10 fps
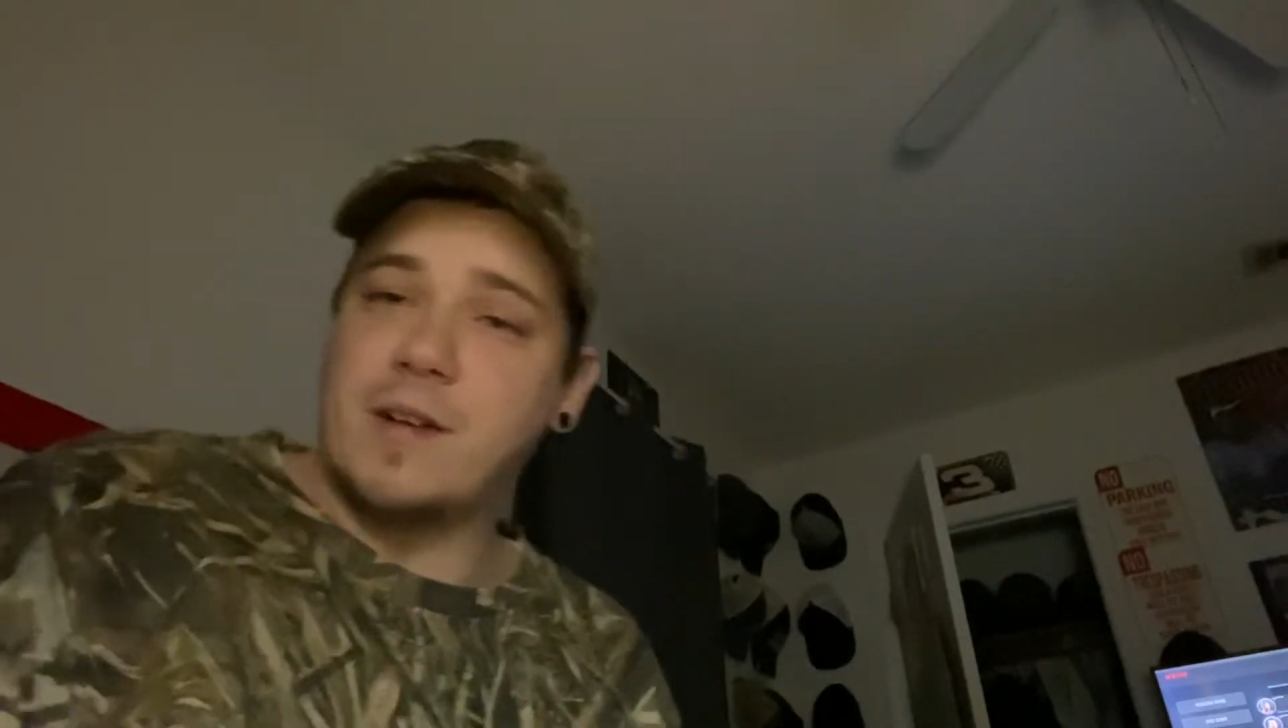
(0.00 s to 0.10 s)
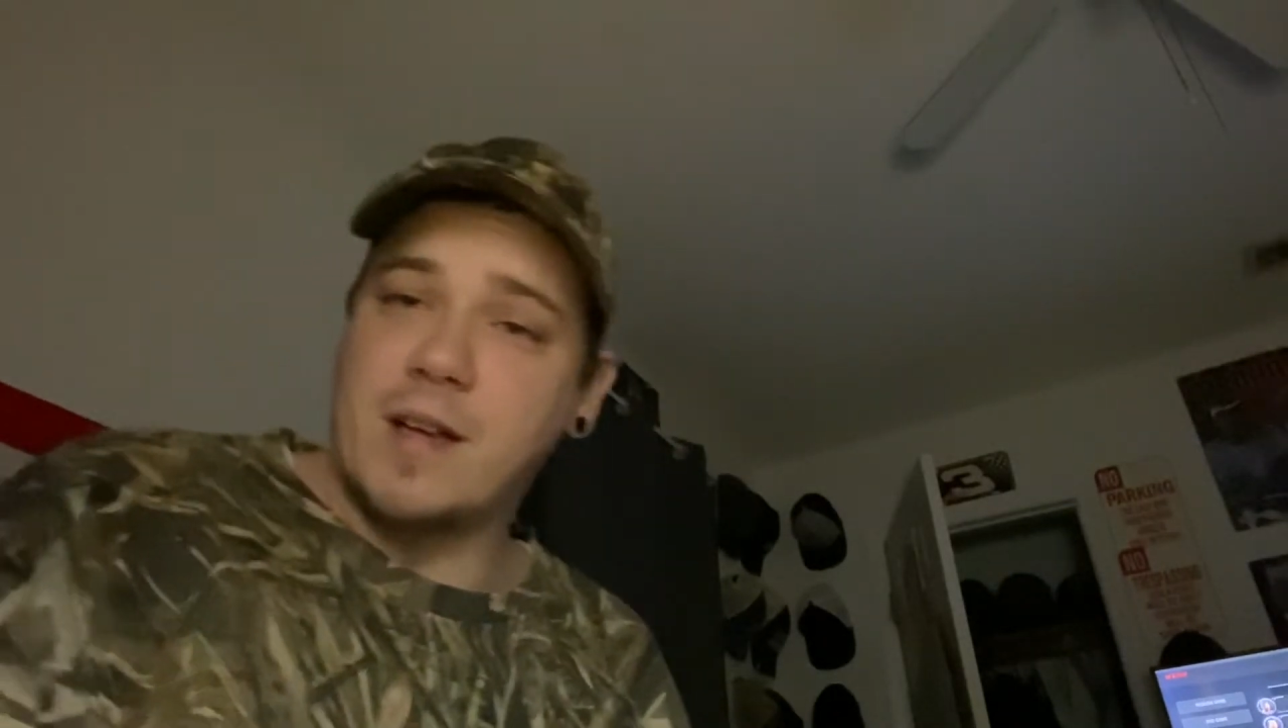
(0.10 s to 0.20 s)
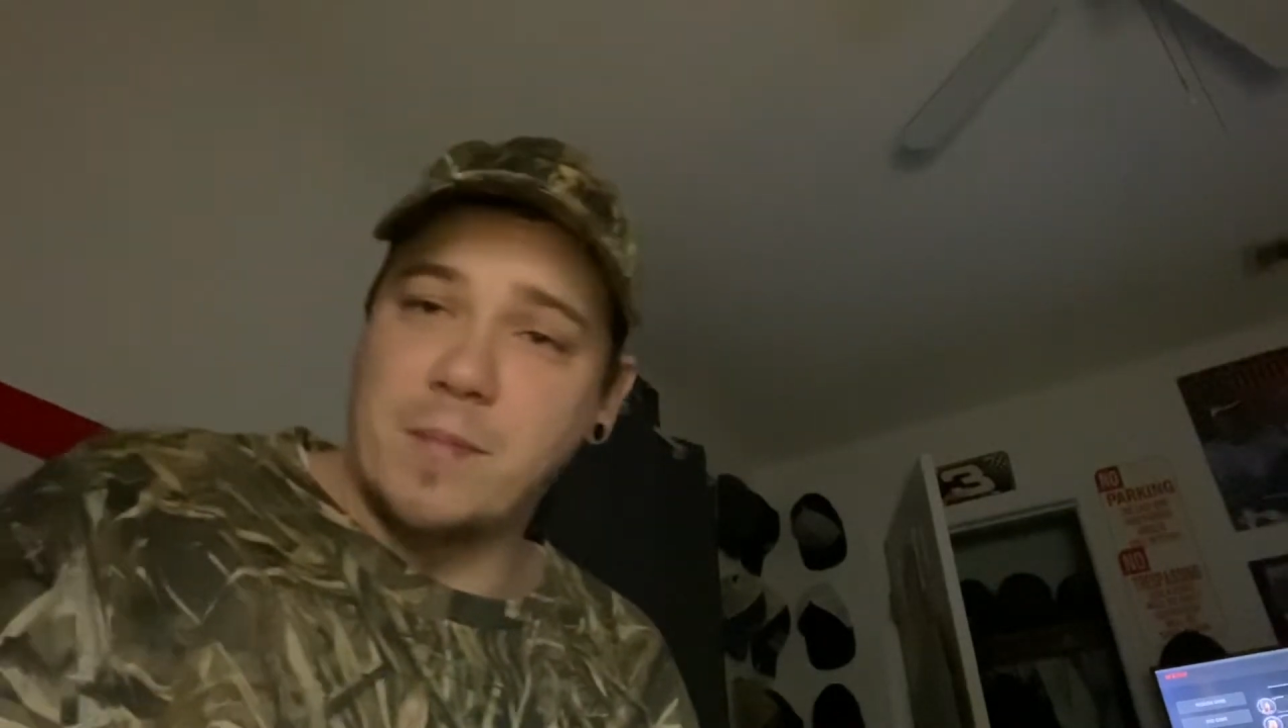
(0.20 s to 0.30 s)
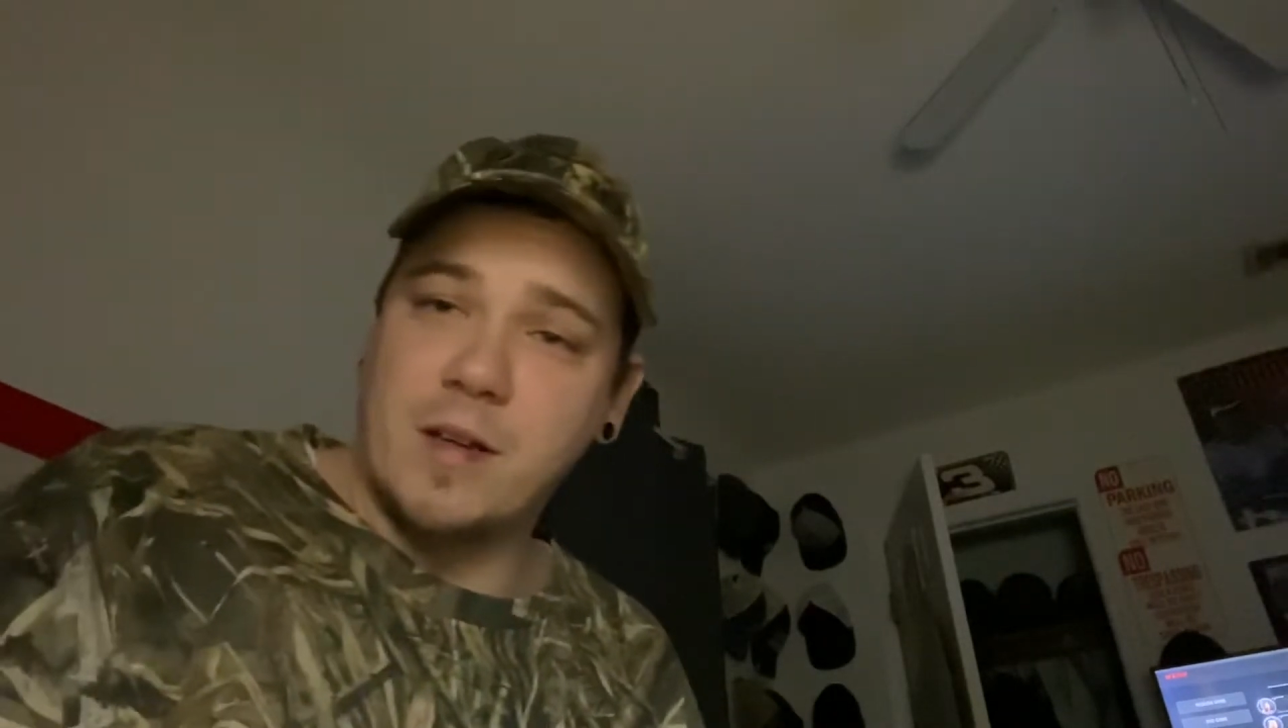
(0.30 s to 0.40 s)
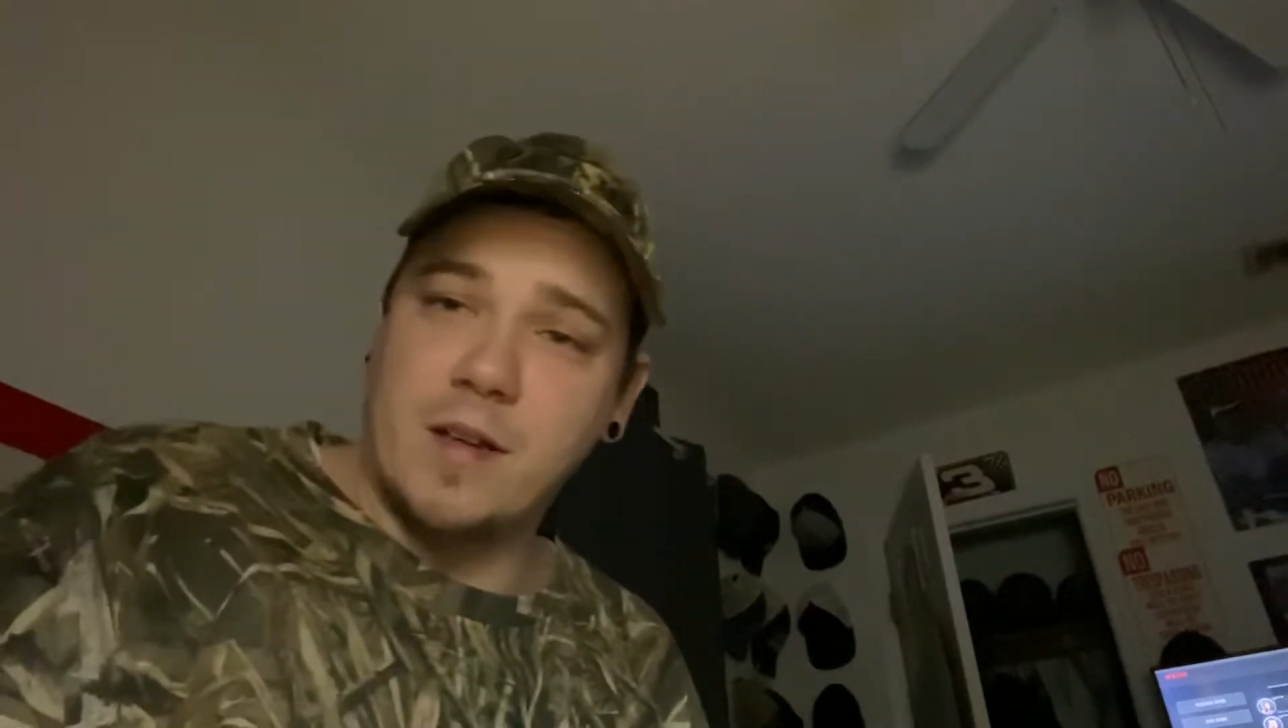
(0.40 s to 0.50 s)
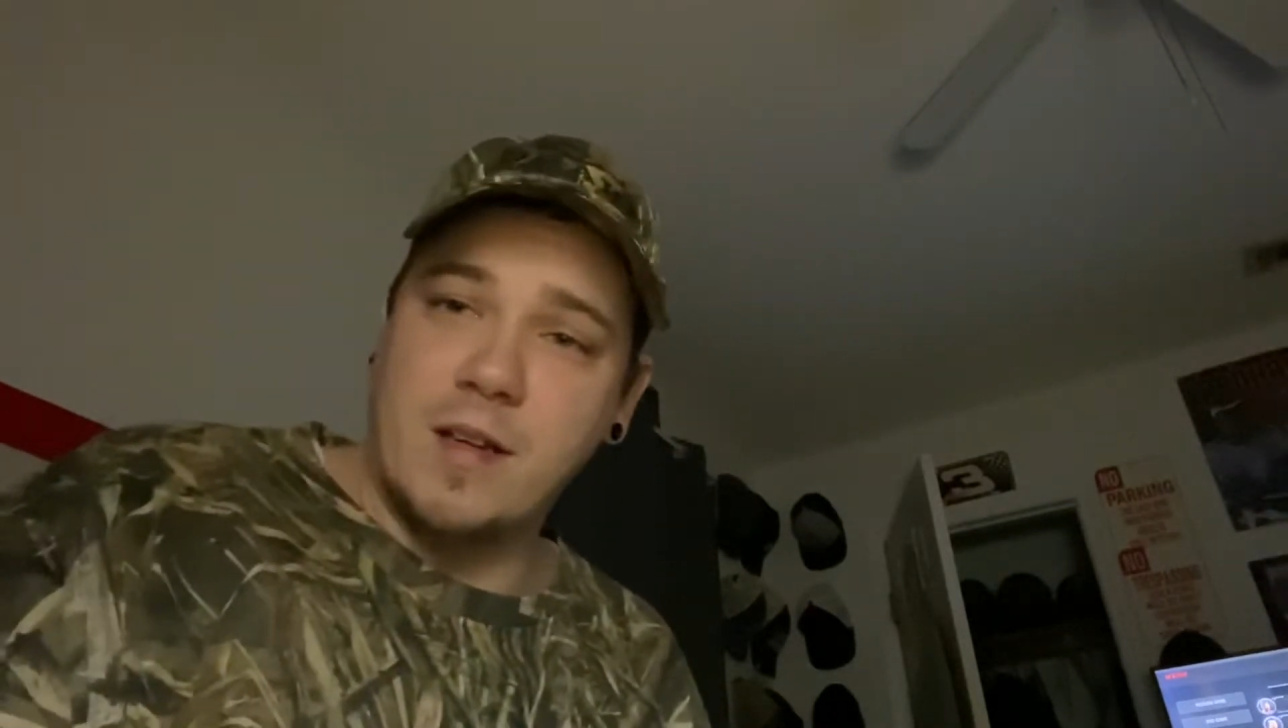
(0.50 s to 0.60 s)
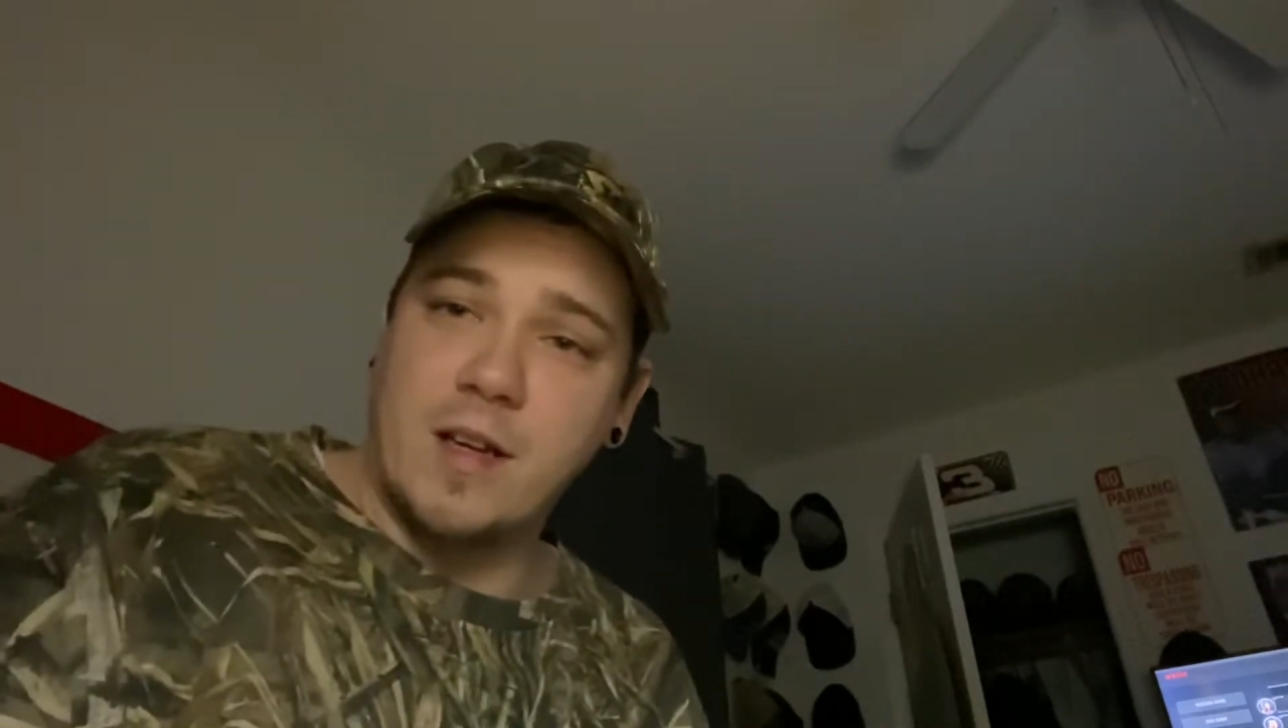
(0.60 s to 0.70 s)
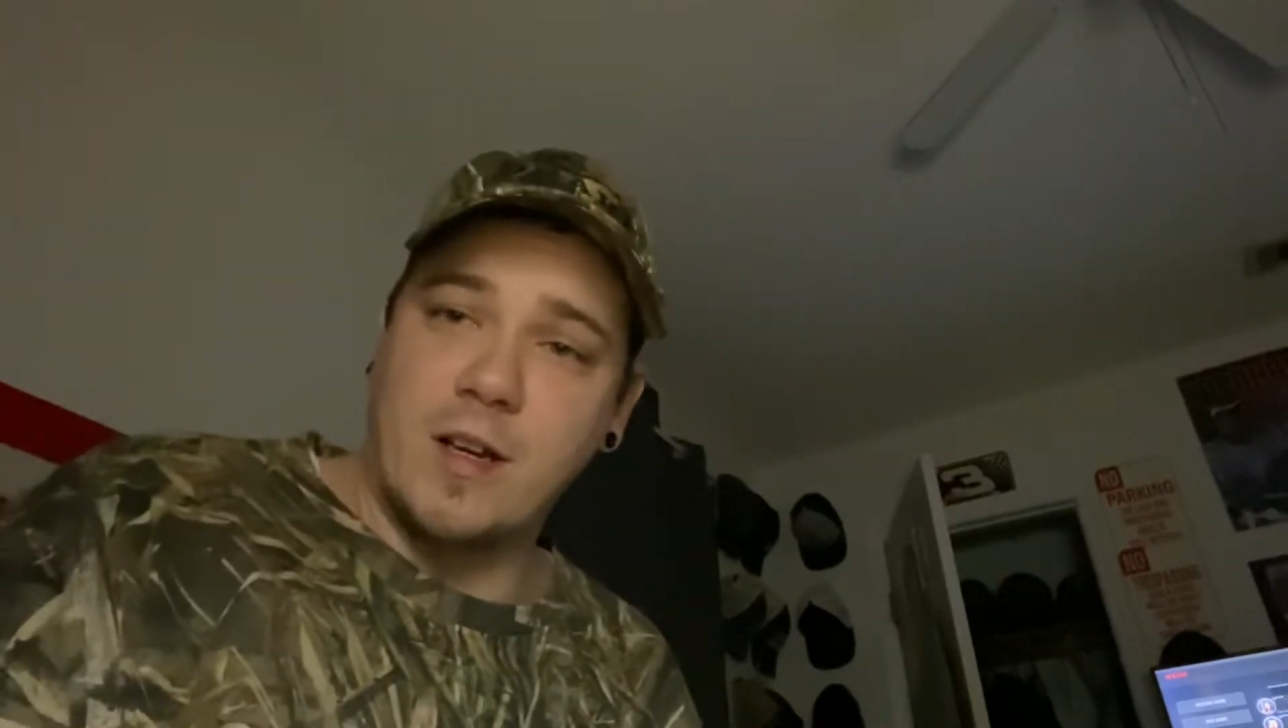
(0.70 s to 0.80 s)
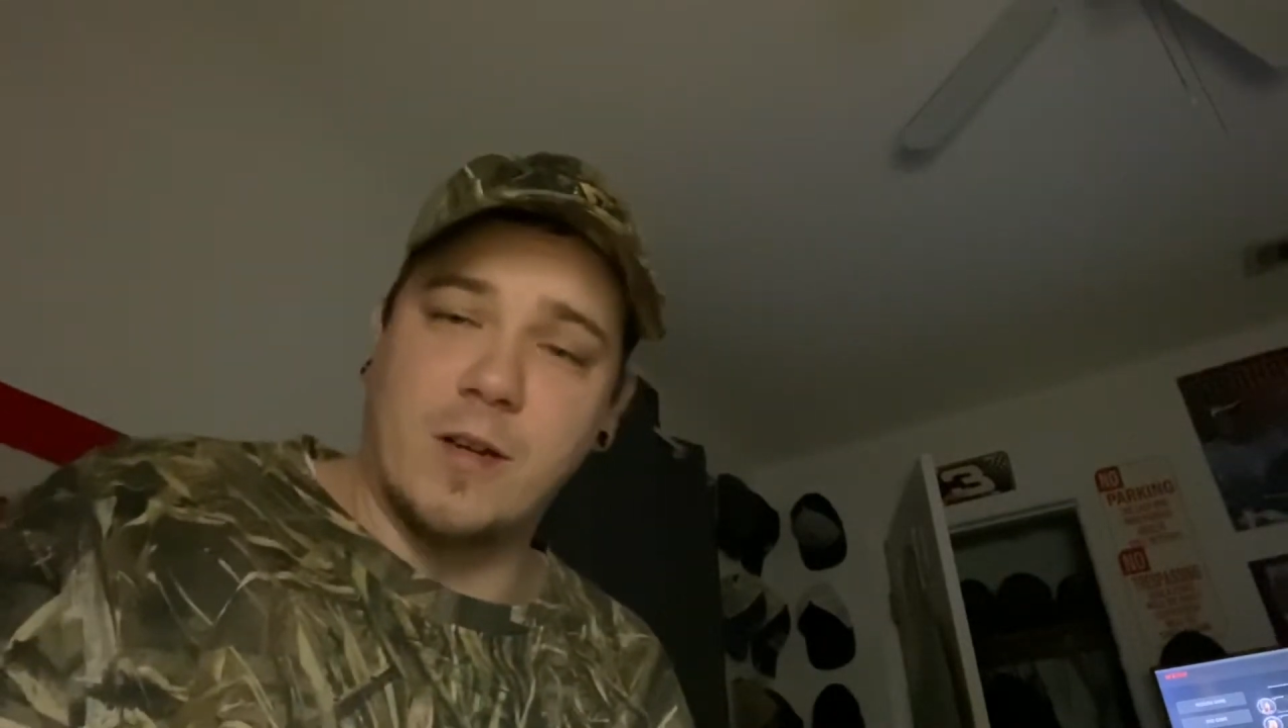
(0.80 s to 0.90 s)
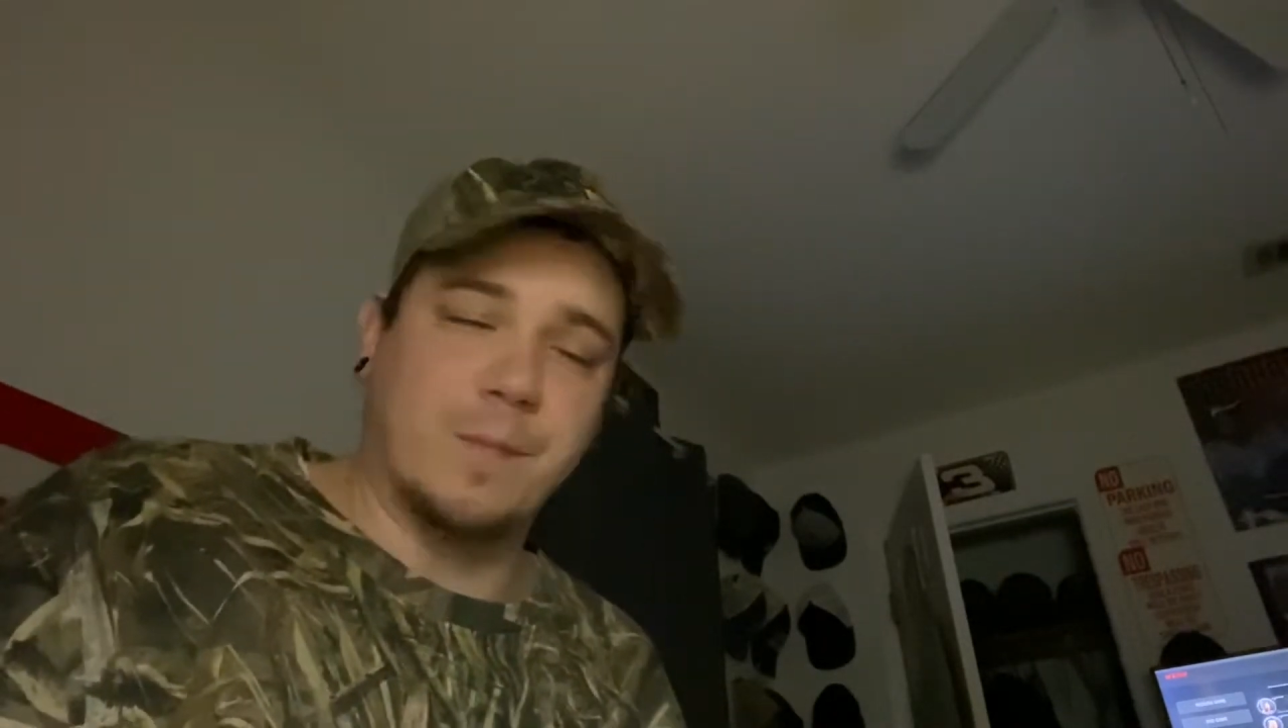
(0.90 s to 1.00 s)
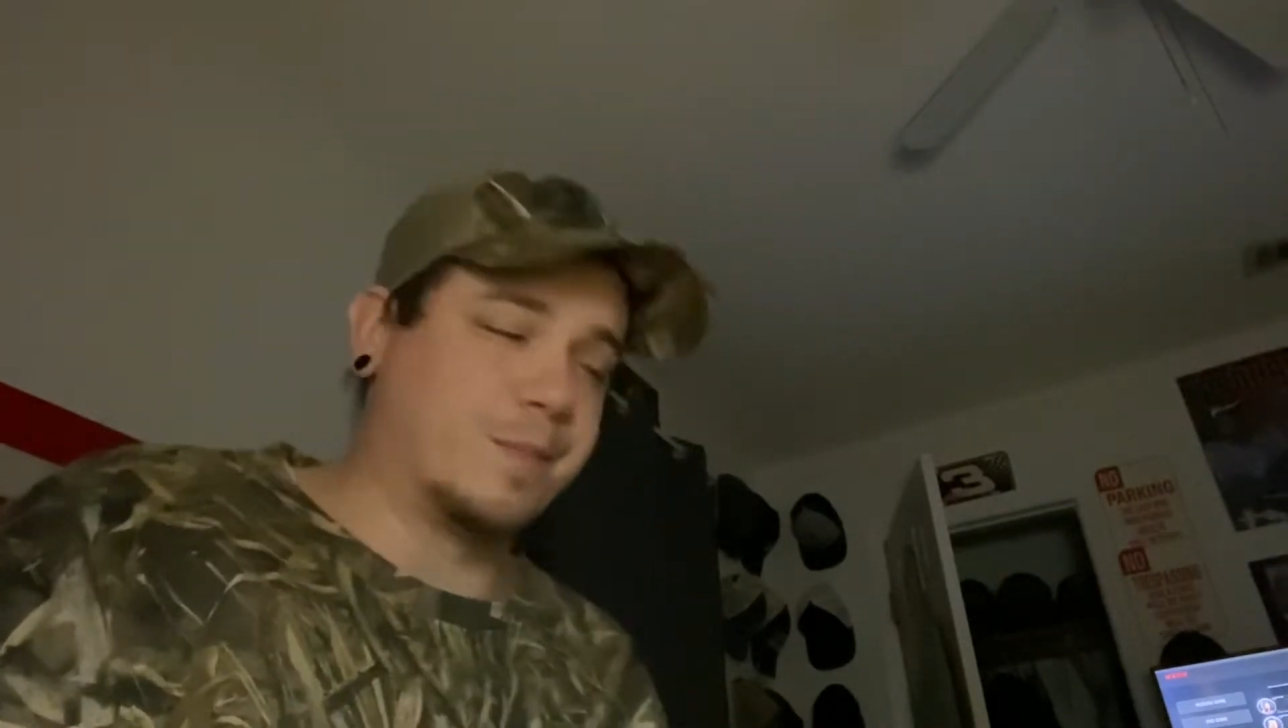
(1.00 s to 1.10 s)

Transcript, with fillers: time of the year.